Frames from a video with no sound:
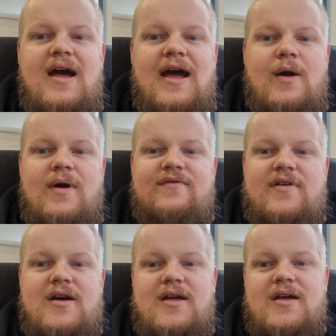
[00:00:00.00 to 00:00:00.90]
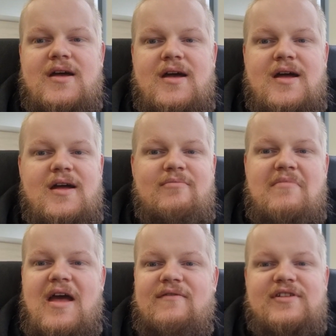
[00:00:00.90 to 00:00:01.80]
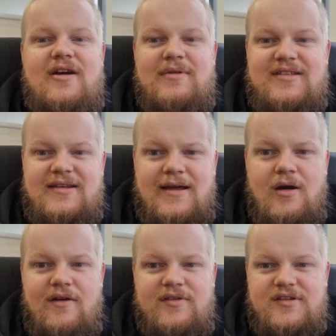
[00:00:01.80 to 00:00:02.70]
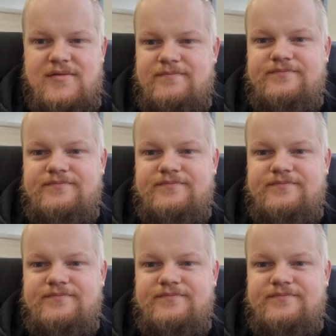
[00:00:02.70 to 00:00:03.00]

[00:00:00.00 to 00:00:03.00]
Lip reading: However, every time I send out offers,